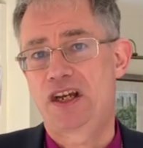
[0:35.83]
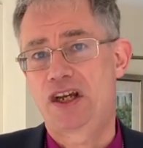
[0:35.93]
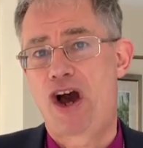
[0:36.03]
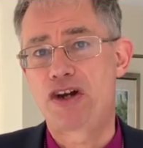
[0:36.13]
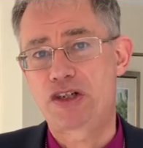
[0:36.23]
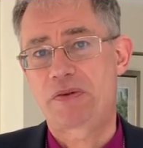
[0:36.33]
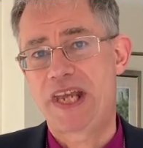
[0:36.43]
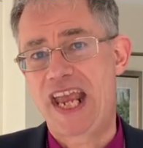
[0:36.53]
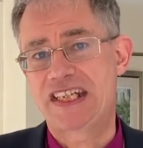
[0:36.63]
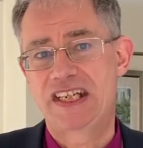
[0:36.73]
God
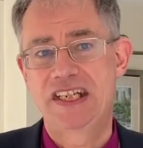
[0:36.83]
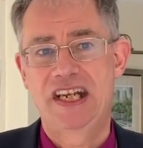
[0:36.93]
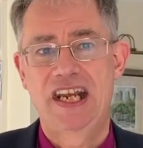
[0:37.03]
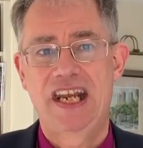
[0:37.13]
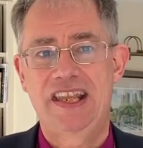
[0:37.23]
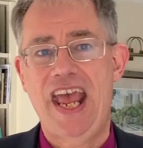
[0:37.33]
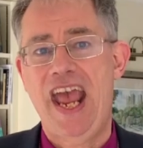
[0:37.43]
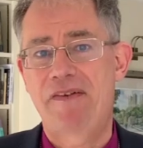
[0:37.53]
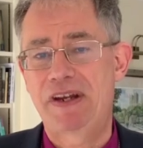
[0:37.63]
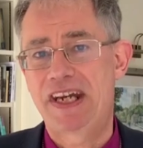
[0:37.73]
created the
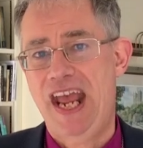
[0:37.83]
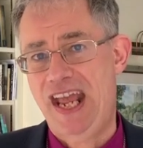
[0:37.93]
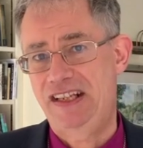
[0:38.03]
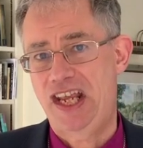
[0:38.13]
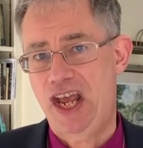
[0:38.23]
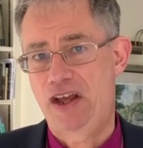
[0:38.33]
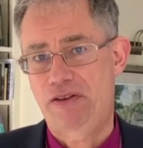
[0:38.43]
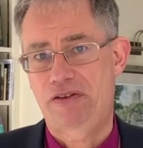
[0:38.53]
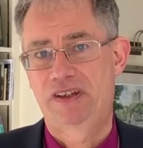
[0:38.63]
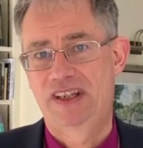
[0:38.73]
heaven and the
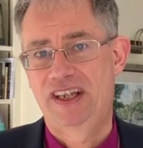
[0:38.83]
earth.